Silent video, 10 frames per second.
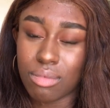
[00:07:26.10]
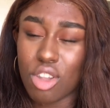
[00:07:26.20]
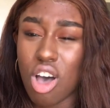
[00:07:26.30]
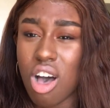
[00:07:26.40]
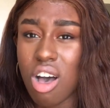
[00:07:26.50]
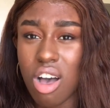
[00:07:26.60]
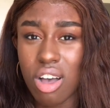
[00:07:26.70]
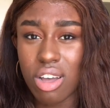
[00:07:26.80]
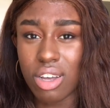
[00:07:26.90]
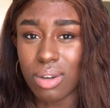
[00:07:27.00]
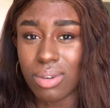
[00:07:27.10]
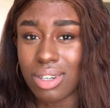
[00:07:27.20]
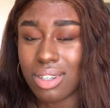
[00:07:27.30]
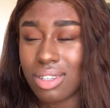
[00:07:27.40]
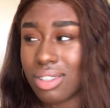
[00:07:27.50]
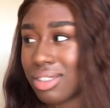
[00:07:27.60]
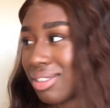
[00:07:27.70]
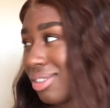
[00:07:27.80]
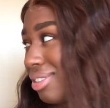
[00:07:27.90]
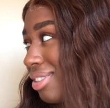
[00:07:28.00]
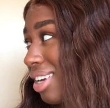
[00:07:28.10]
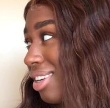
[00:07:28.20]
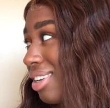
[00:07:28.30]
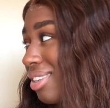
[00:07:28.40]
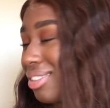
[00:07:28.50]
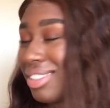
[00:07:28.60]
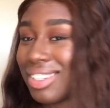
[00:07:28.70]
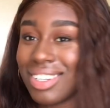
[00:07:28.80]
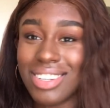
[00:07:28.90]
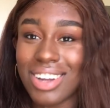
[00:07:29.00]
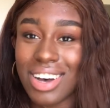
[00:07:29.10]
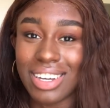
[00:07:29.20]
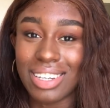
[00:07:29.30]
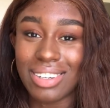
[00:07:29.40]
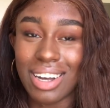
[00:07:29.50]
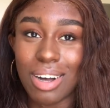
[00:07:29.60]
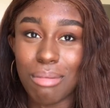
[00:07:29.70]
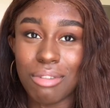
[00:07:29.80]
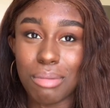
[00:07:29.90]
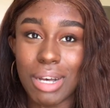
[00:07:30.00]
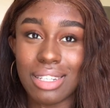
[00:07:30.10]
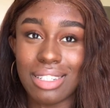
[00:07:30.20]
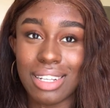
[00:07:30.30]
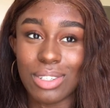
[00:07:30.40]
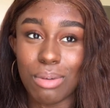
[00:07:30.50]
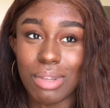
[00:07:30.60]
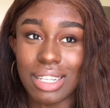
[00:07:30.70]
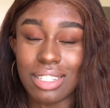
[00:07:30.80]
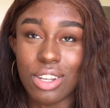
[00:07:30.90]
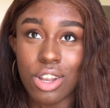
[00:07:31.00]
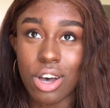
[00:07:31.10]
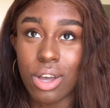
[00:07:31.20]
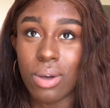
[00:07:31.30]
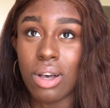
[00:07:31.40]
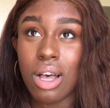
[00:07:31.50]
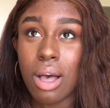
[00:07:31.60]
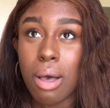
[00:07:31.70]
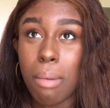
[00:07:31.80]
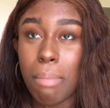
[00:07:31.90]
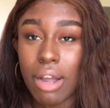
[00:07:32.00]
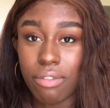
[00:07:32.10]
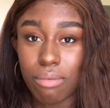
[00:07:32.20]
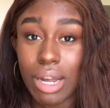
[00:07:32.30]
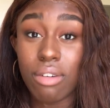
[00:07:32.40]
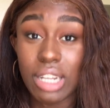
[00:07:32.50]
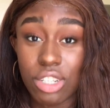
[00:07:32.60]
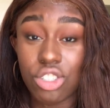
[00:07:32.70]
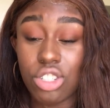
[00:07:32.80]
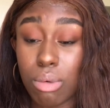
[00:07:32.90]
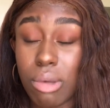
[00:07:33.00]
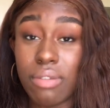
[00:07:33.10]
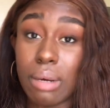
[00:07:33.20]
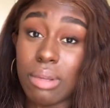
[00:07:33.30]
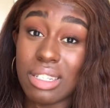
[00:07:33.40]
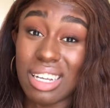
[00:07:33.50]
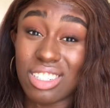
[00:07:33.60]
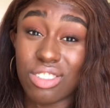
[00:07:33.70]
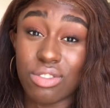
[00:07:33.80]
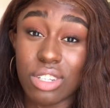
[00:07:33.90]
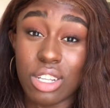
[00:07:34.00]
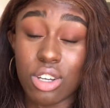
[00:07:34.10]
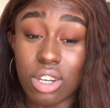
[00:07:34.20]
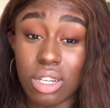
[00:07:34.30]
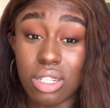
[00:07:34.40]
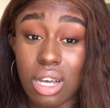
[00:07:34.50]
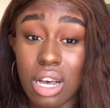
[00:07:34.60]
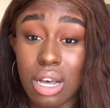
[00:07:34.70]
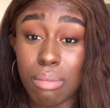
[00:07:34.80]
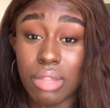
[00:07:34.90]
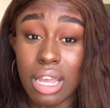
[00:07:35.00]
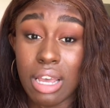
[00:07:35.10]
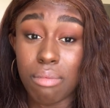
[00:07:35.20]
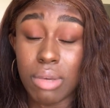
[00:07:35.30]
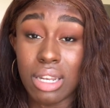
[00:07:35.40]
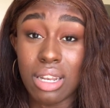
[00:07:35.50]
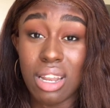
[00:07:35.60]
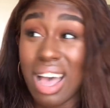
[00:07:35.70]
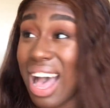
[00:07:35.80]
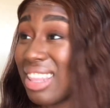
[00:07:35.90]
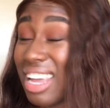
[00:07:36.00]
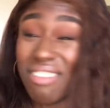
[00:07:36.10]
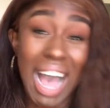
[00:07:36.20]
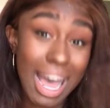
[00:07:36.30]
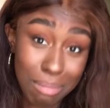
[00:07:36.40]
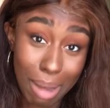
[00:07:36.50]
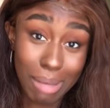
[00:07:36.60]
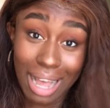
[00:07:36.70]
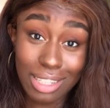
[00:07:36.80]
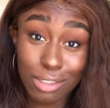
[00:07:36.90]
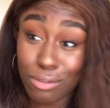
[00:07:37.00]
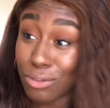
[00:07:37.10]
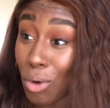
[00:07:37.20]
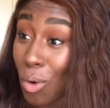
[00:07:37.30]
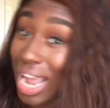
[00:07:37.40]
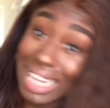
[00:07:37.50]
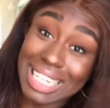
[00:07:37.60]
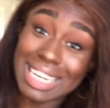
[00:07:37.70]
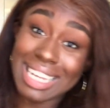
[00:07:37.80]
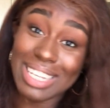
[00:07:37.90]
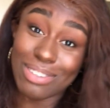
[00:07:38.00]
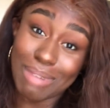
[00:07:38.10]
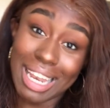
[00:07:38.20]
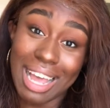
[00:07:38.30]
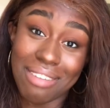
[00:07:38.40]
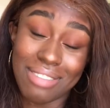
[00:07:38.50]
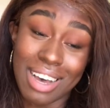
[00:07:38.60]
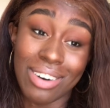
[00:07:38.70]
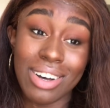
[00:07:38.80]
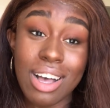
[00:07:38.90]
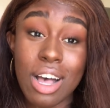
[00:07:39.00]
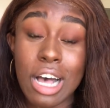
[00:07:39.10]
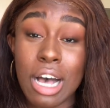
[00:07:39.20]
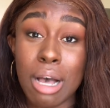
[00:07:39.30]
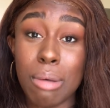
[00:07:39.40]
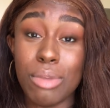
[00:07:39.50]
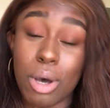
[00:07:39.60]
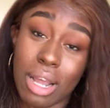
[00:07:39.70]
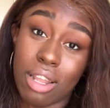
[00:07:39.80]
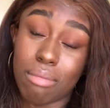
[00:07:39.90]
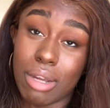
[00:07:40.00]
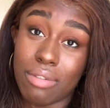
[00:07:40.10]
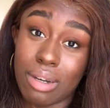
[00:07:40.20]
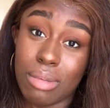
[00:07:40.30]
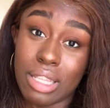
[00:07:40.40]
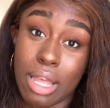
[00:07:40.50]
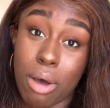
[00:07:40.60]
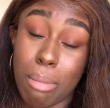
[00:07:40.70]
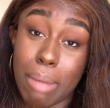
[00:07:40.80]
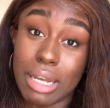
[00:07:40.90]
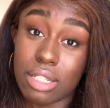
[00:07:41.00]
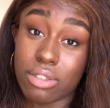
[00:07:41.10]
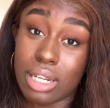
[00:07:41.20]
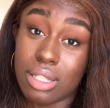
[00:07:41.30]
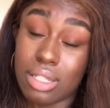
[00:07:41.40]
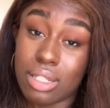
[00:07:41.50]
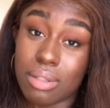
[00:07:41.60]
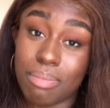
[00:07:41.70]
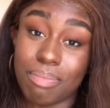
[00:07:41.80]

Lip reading: No, I know. No, I can't believe the person that told me this. No, my relationship with my family is actually really good. They have had my back for 18 years of my life now. No, I love my family. They are my best friends.